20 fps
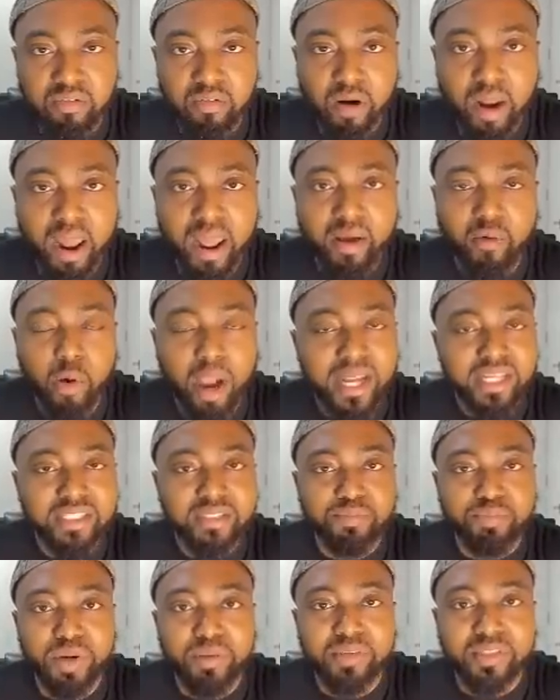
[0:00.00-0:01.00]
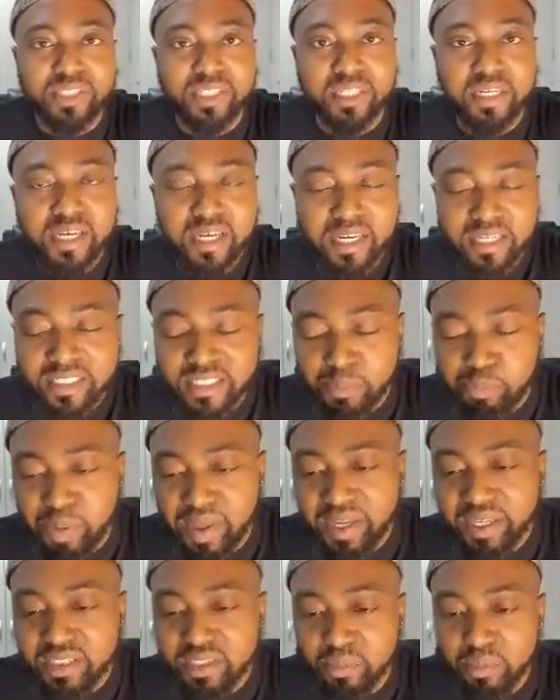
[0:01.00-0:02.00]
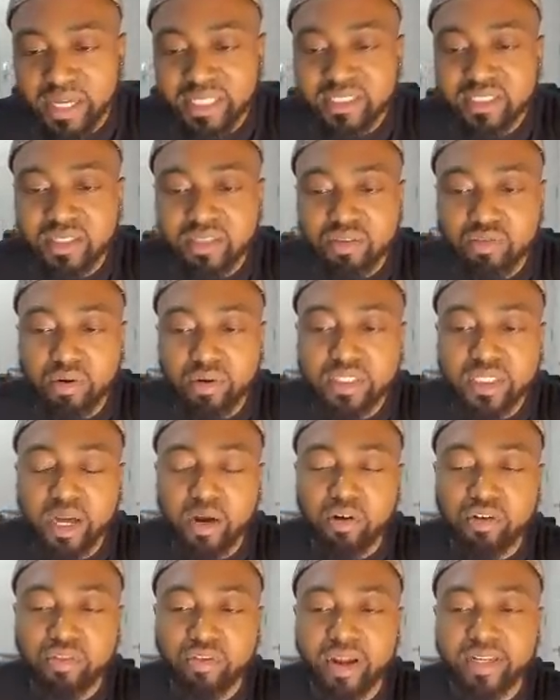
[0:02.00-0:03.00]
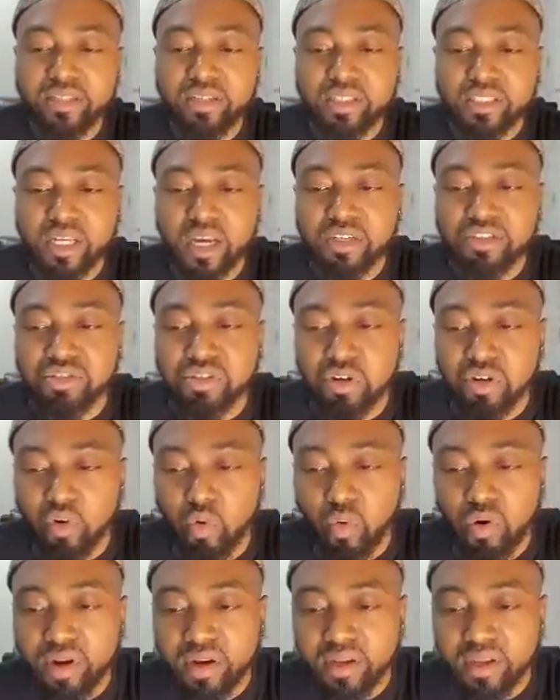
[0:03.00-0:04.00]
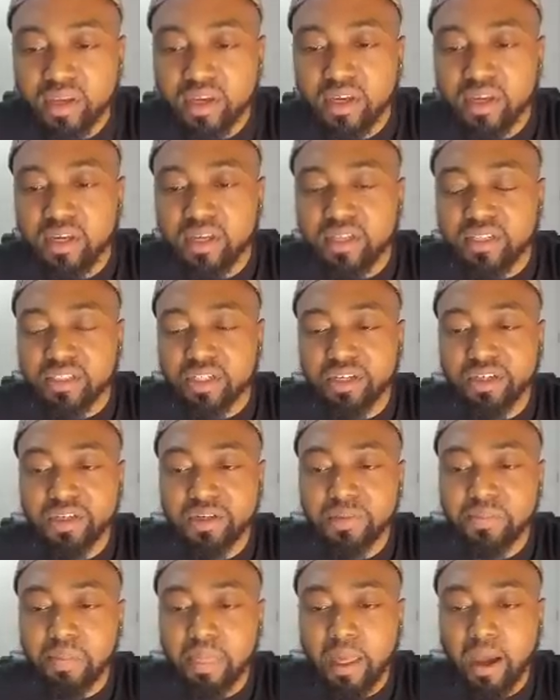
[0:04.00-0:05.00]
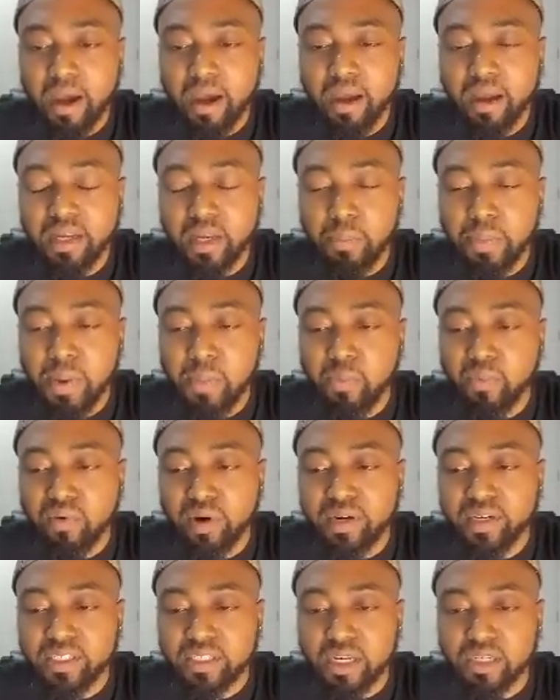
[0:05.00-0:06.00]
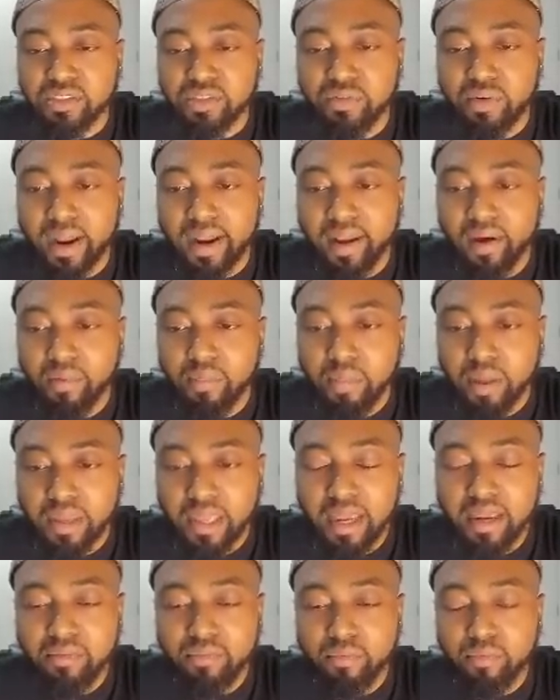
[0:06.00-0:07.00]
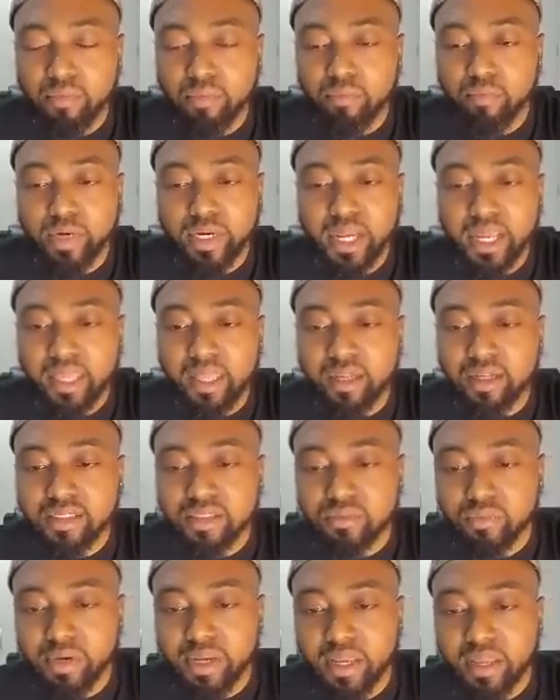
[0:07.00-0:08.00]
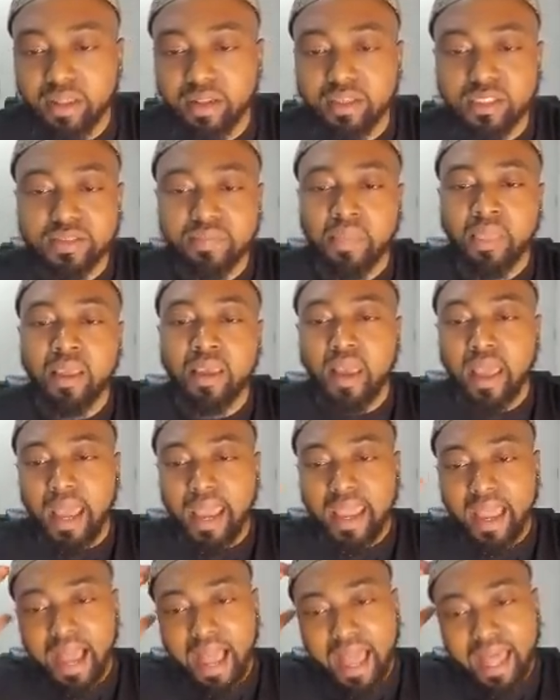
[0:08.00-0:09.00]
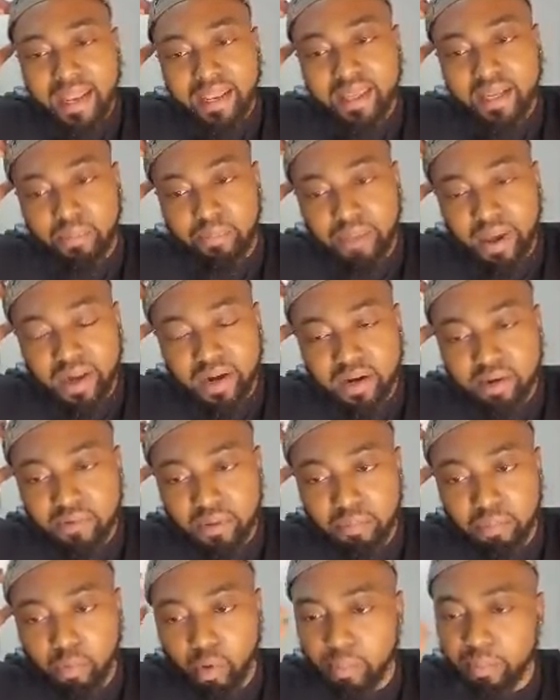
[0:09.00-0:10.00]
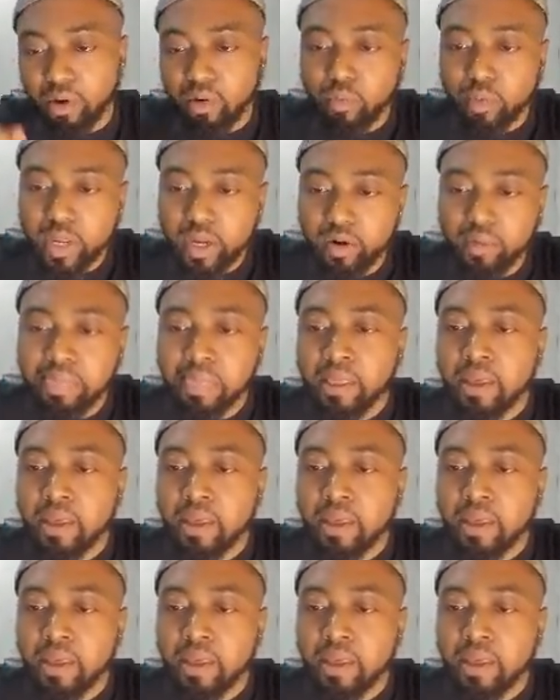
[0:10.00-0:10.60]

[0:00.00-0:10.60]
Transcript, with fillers: right? White supremacy is the biggest domestic th- terror threat to this country, according to uh, the people running this country right now. Again, ridiculous, ridiculous. A highly competitive employment arena,